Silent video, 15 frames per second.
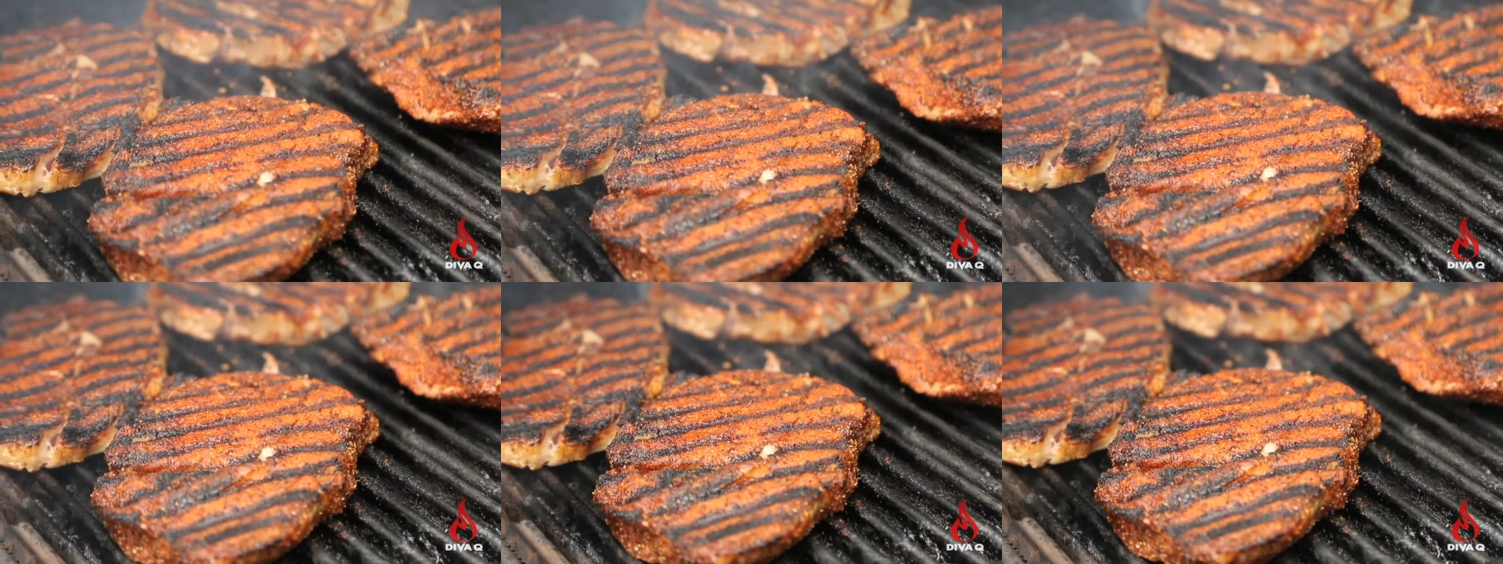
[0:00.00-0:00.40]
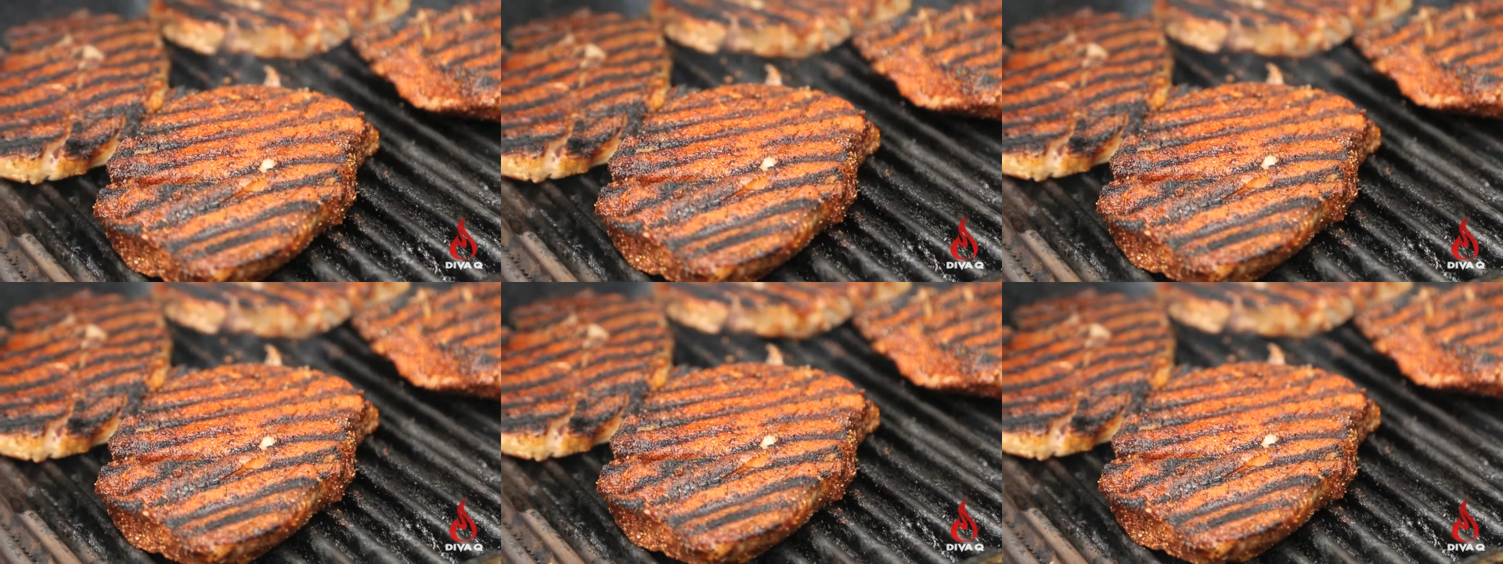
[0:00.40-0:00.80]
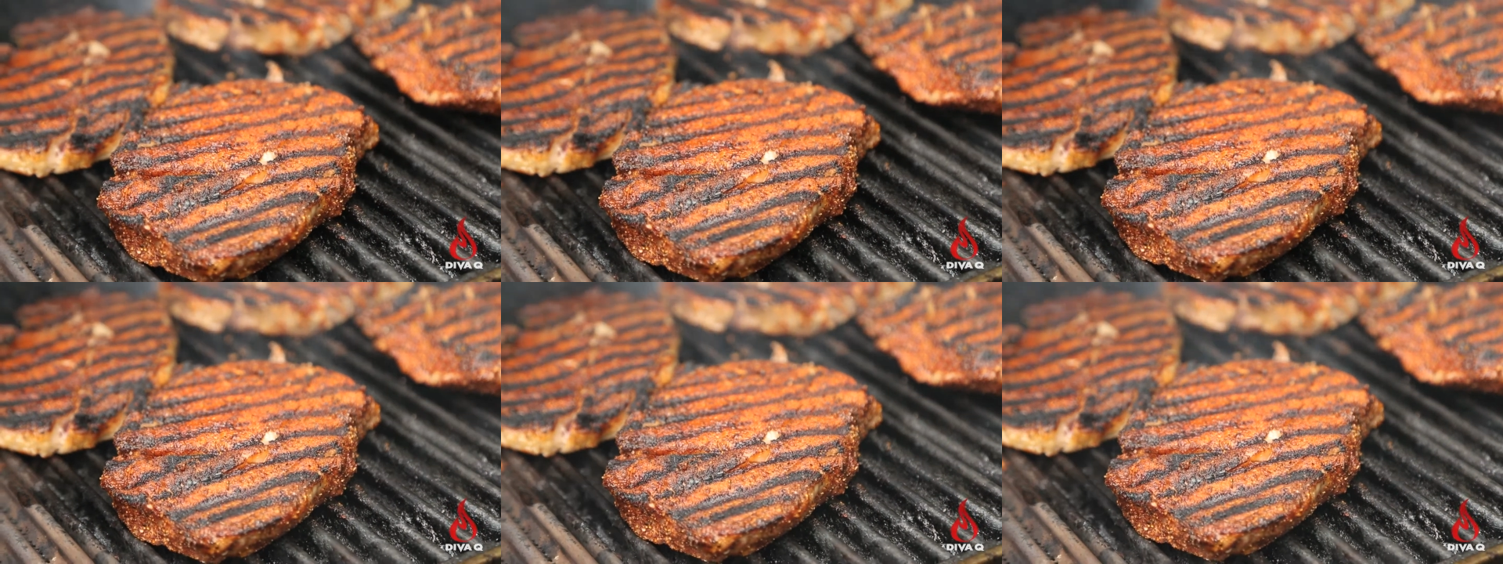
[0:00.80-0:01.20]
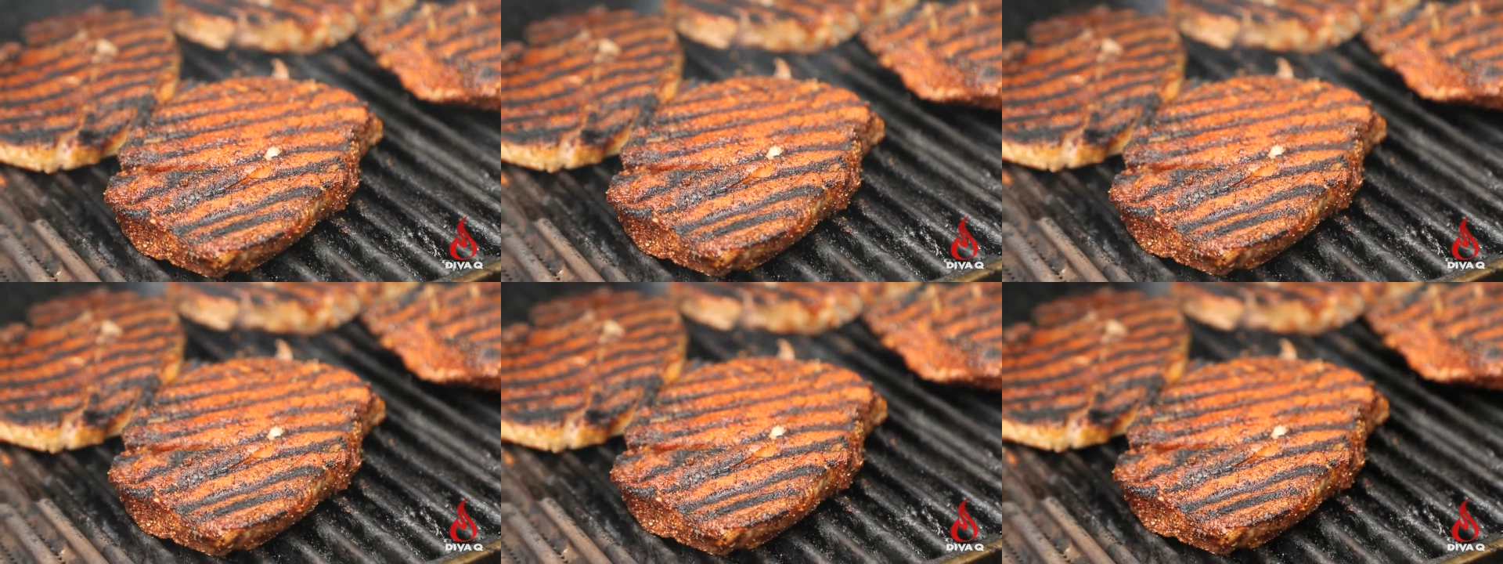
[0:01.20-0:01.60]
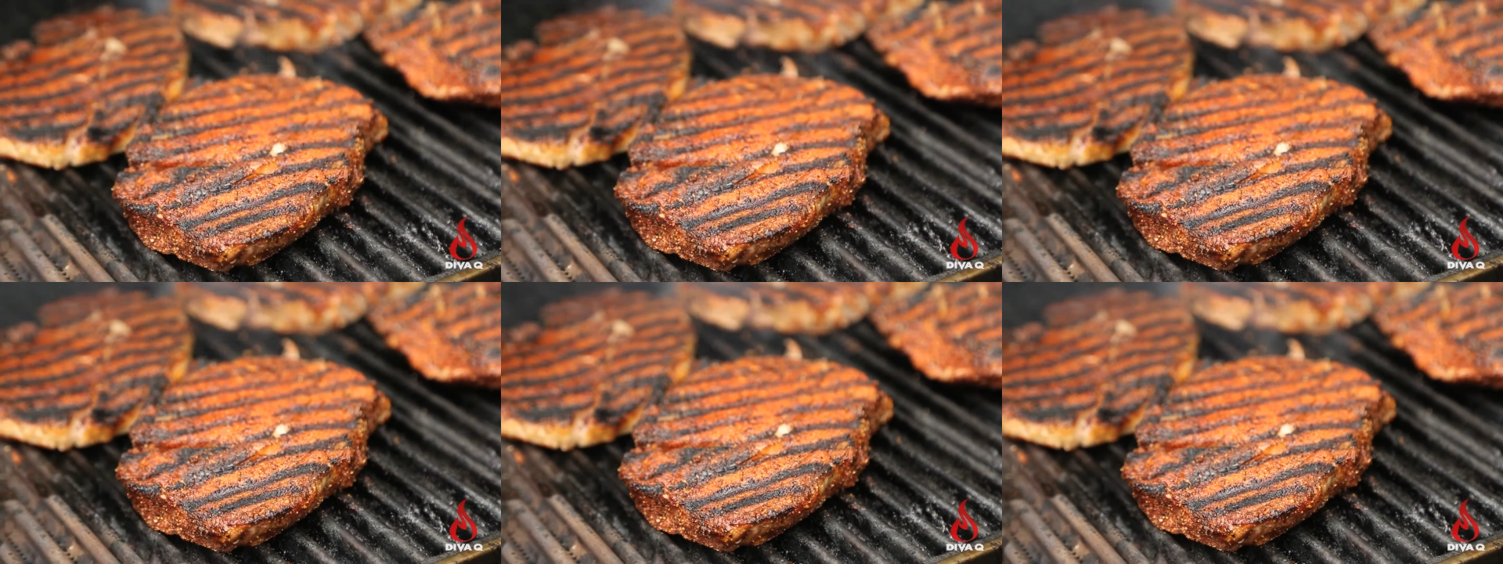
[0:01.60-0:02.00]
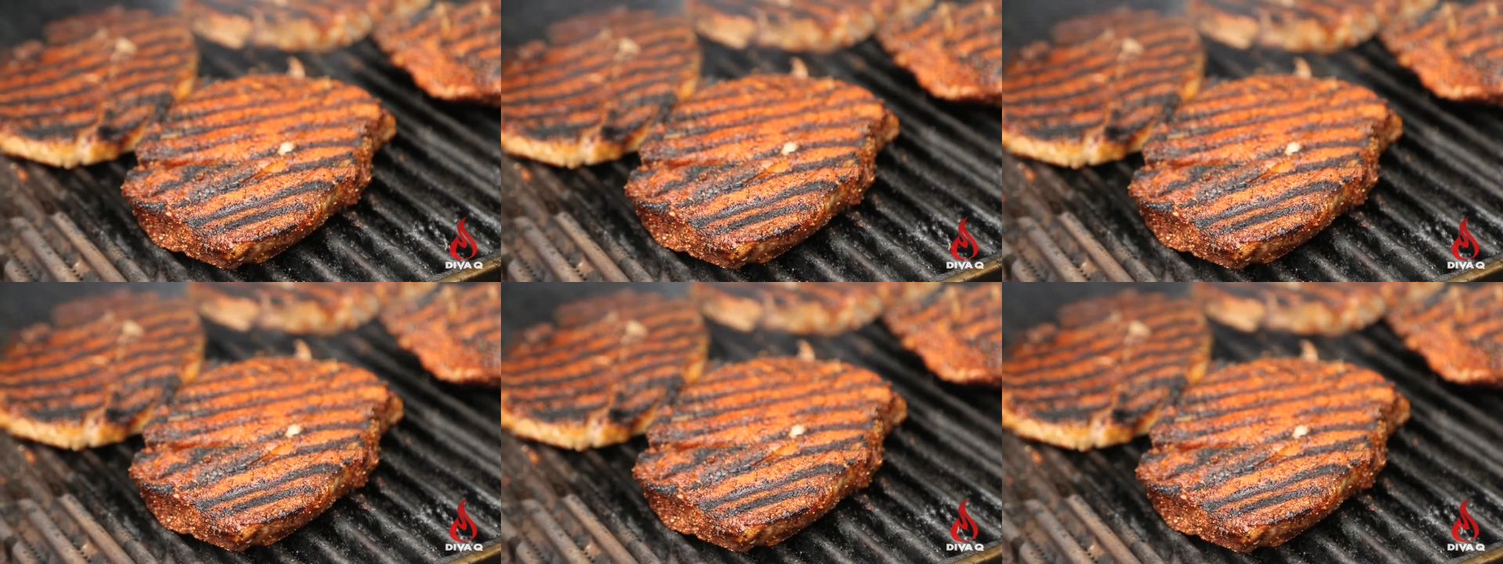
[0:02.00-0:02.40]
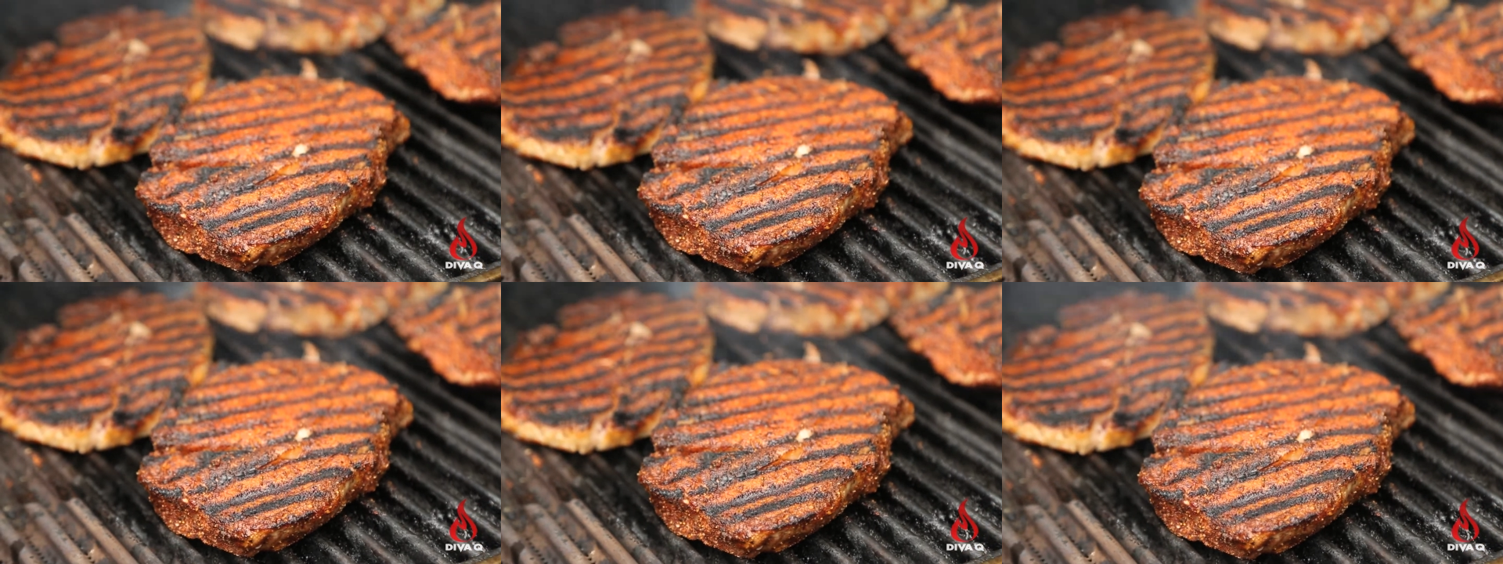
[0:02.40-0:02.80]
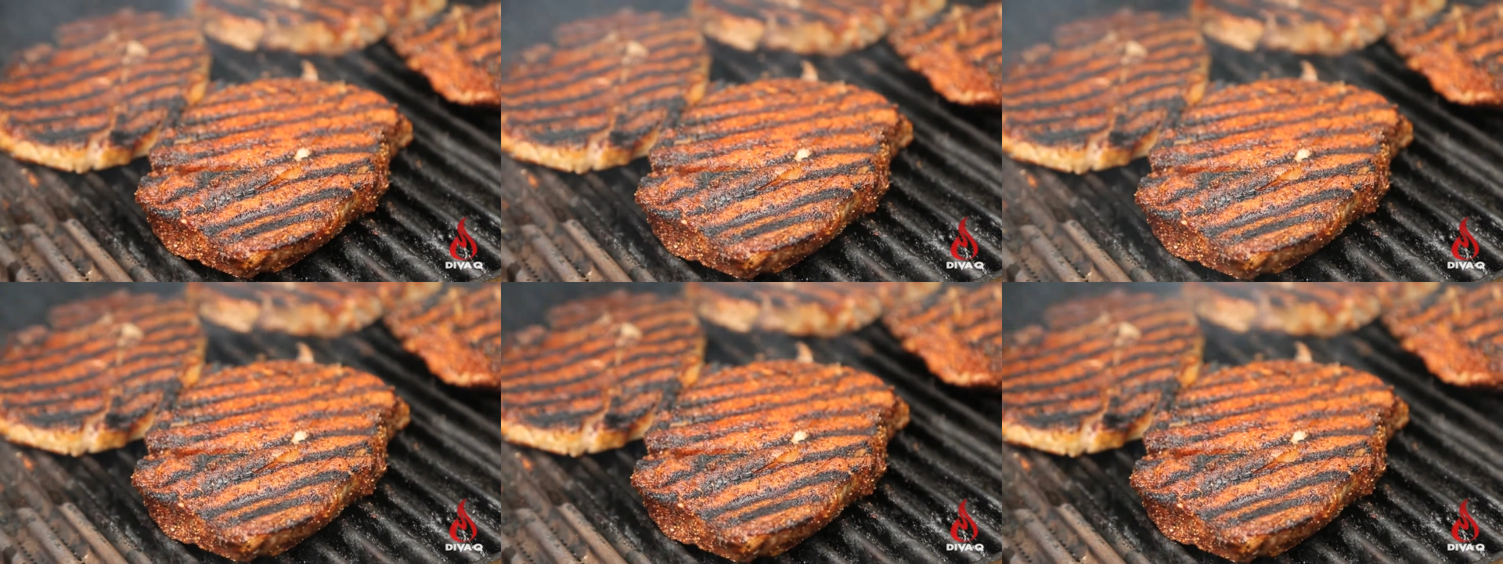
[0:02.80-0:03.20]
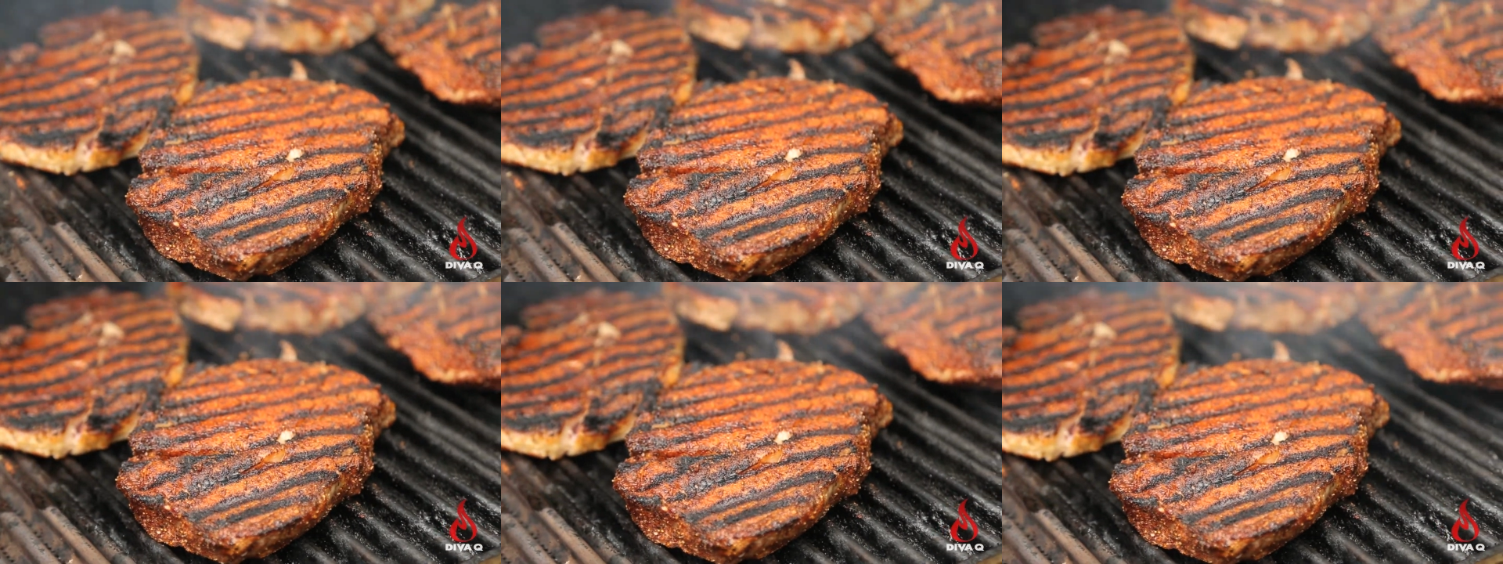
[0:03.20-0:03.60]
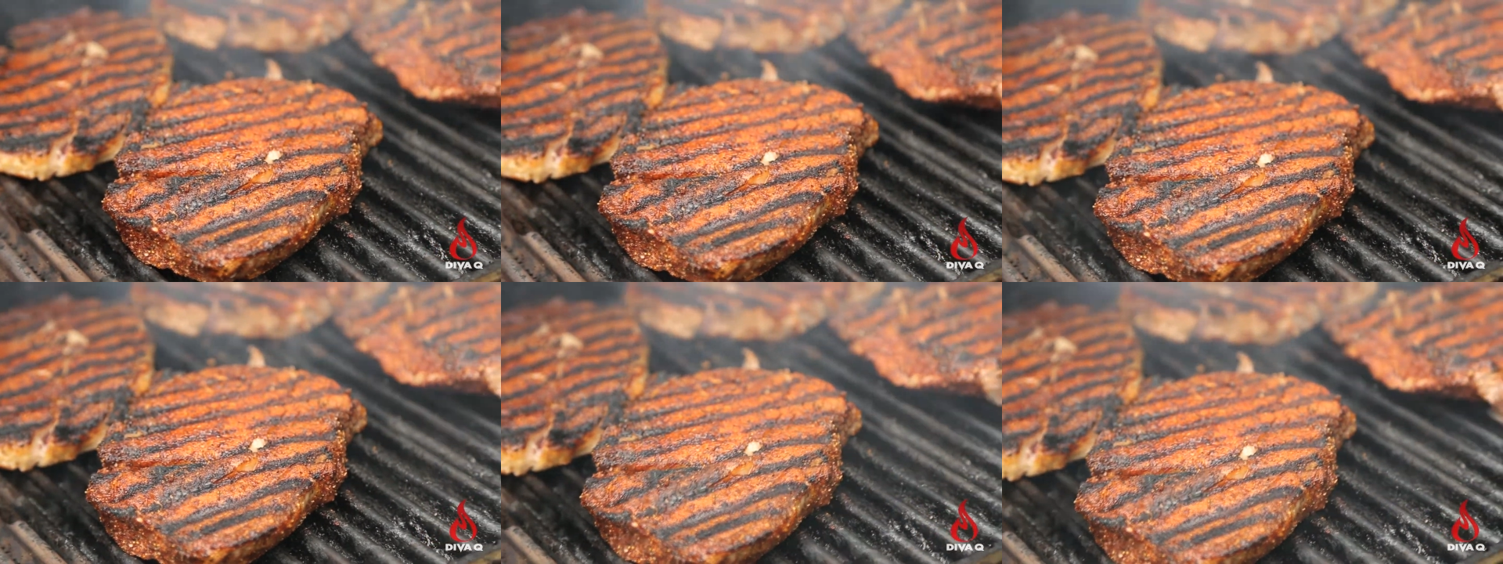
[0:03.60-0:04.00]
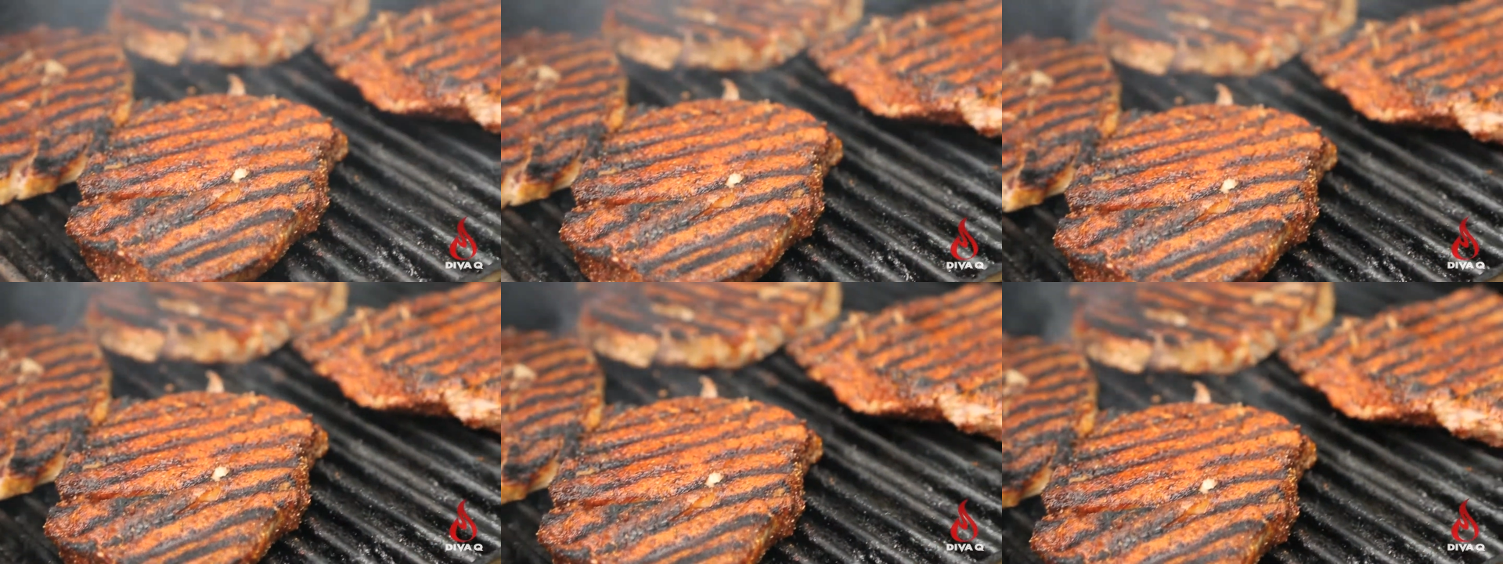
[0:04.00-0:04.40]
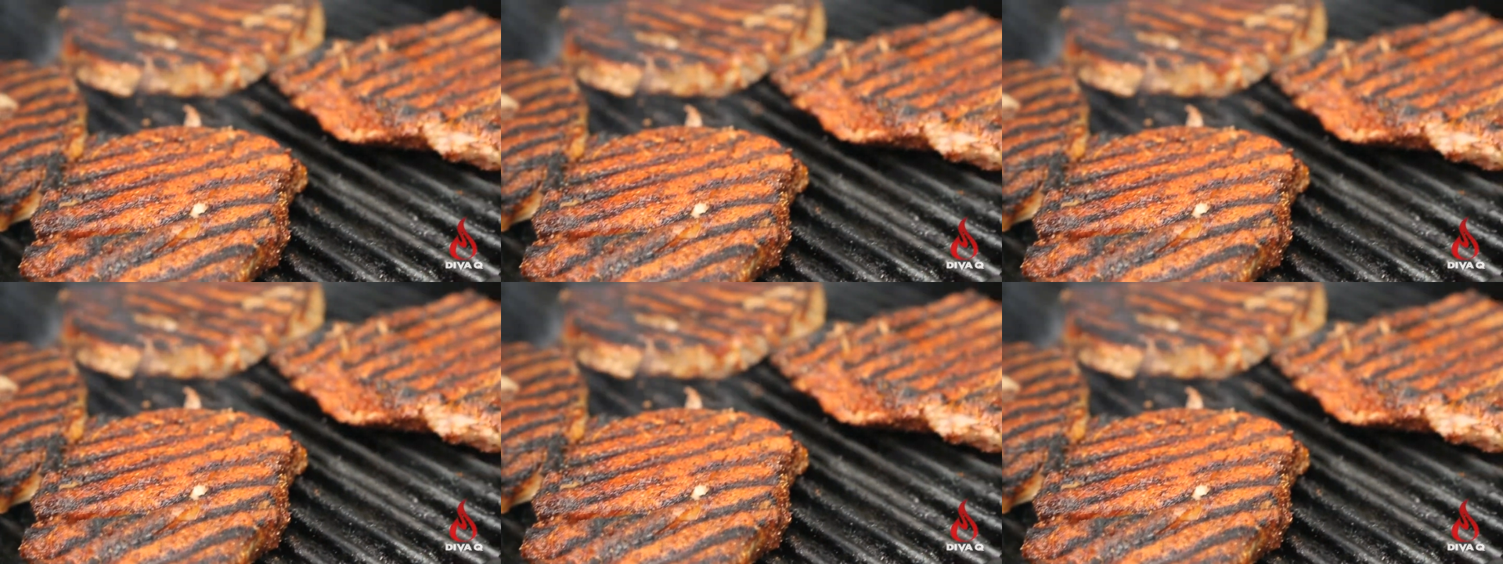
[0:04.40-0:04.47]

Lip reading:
(no speaker visible)